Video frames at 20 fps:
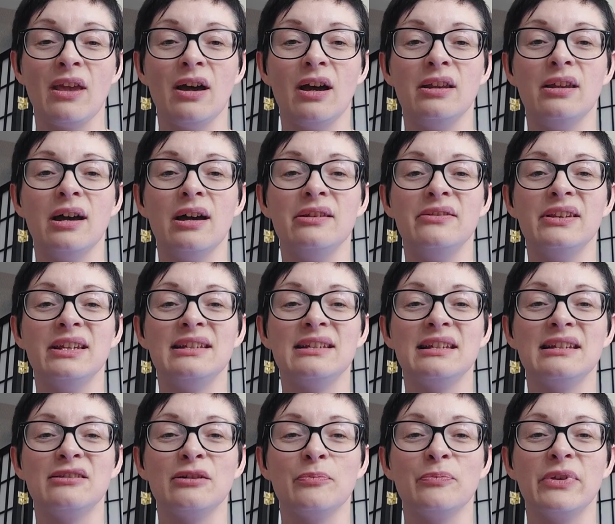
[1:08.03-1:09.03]
And, and this
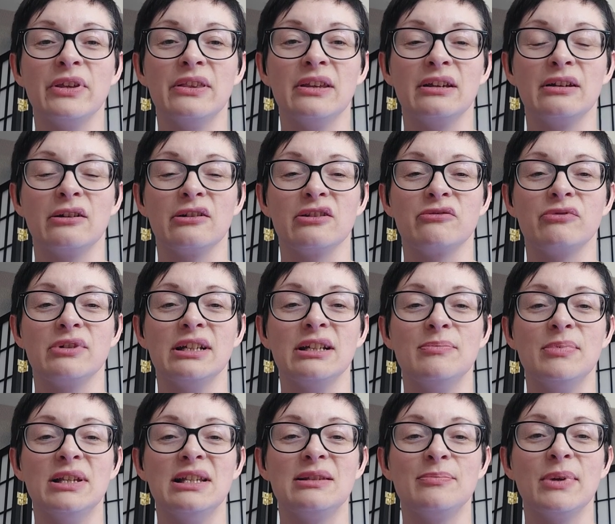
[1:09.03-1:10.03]
is something that God's really
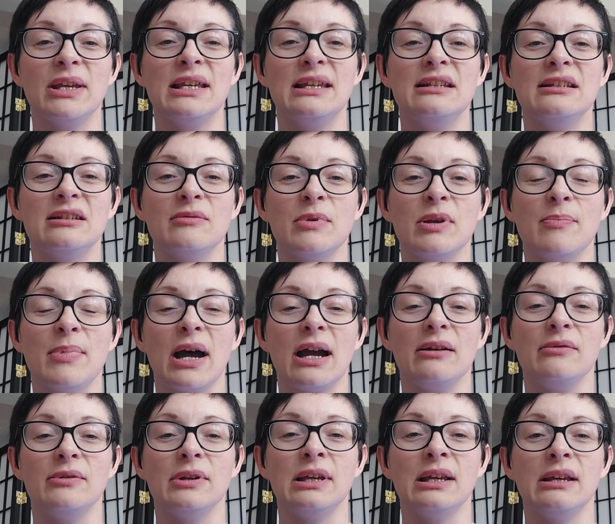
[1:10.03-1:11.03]
been speaking to me
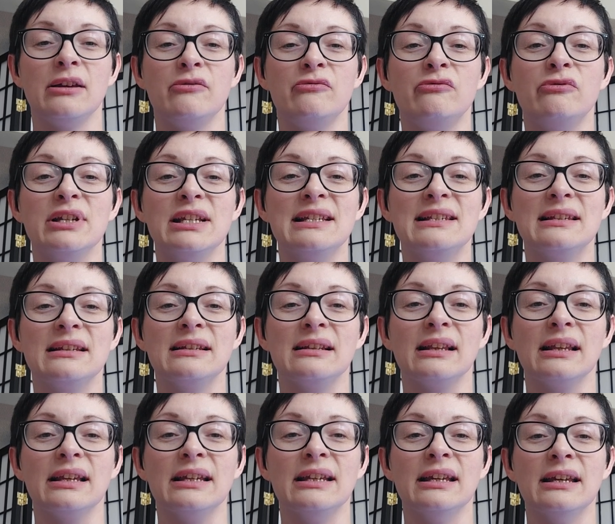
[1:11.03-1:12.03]
about
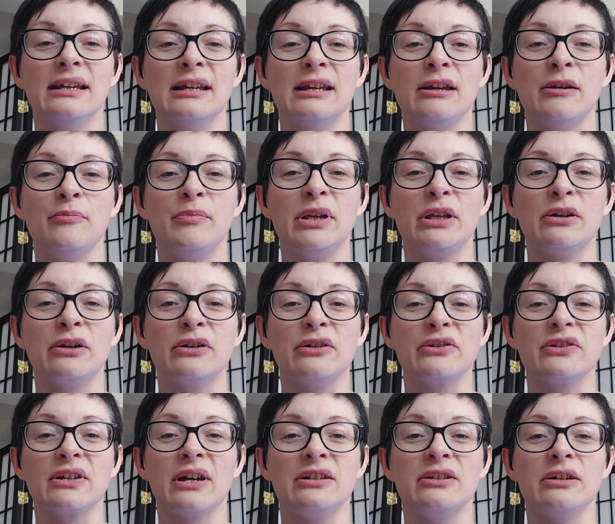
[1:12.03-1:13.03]
recently,
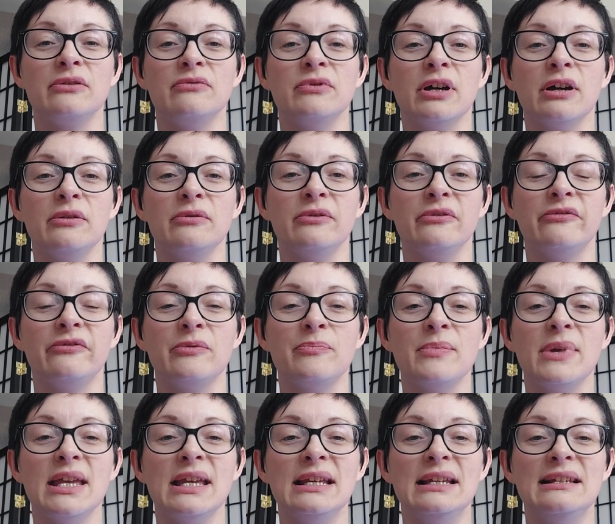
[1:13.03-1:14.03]
because I don't know, for
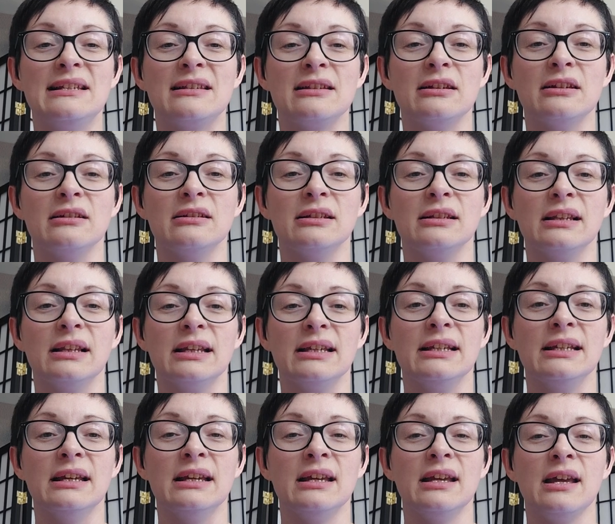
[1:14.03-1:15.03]
me,
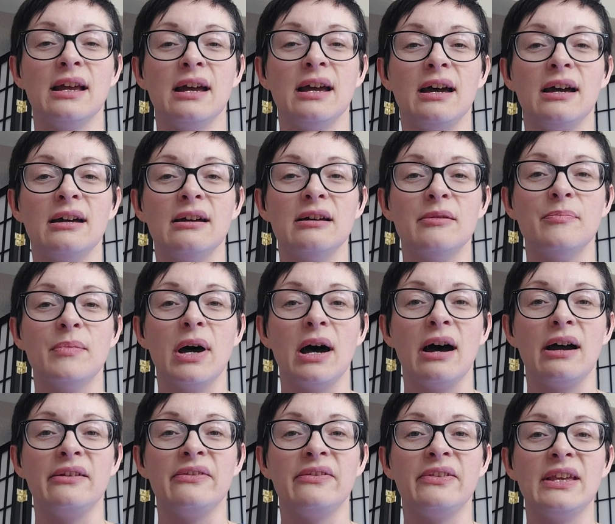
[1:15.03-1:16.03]
certainly, um,
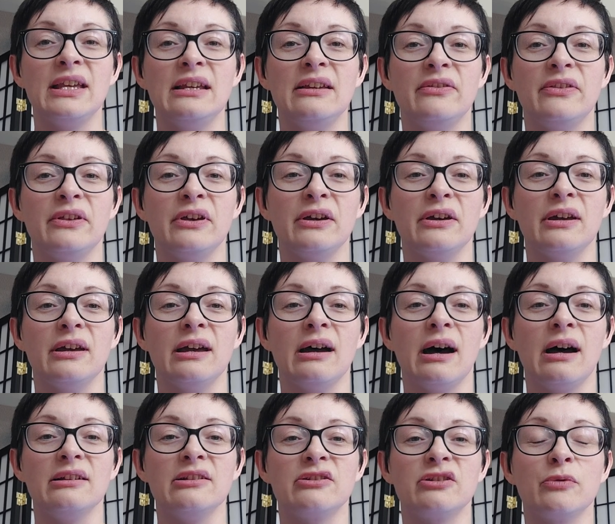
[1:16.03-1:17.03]
I think that
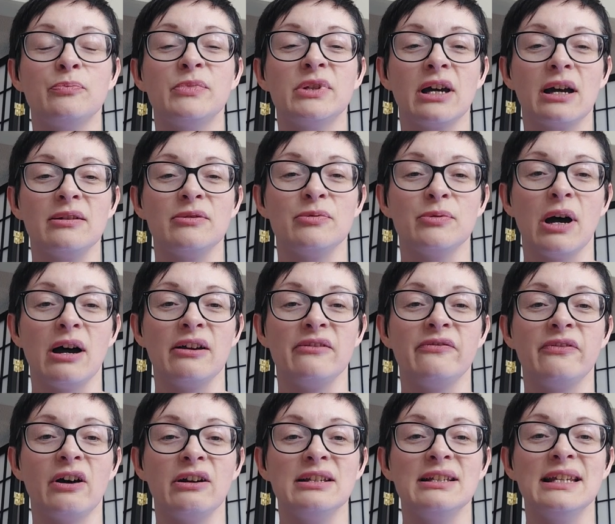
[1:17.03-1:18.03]
I, sometimes I
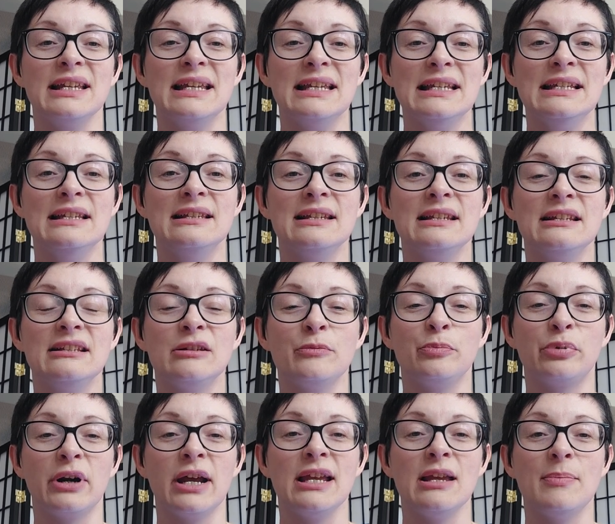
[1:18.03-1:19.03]
find it easy to
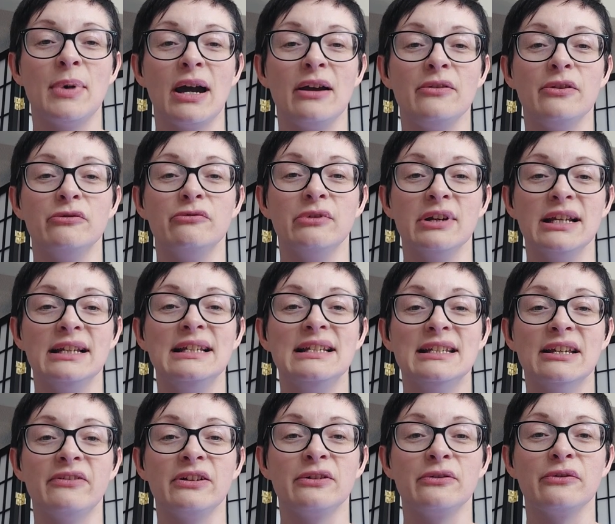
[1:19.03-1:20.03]
pray about the really
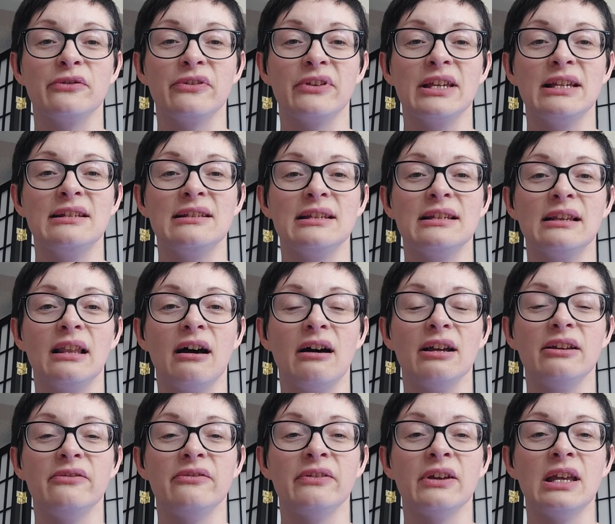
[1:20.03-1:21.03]
difficult things in
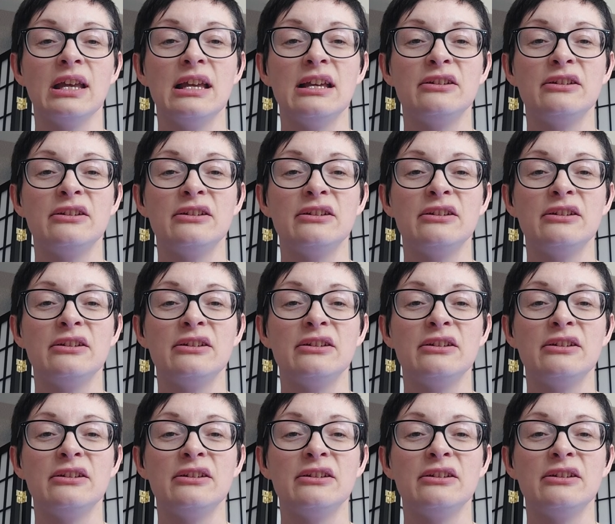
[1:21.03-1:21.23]
life.